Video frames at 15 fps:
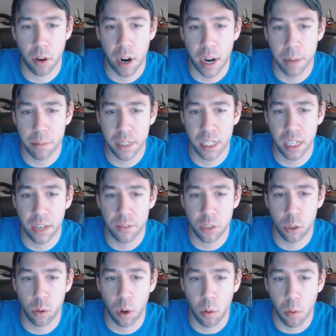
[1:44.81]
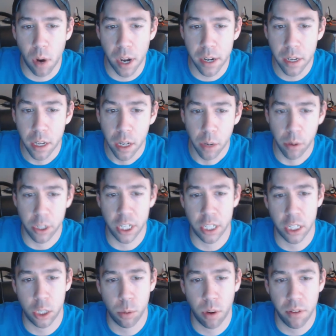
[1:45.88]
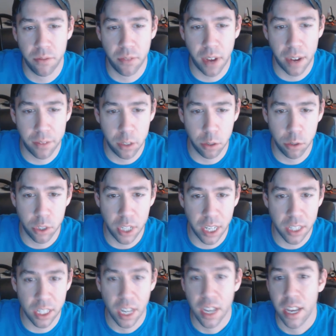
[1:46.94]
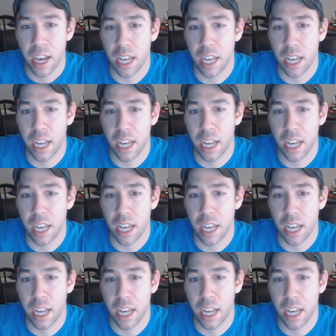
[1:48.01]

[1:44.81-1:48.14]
Prime TF201, which has a 12,526,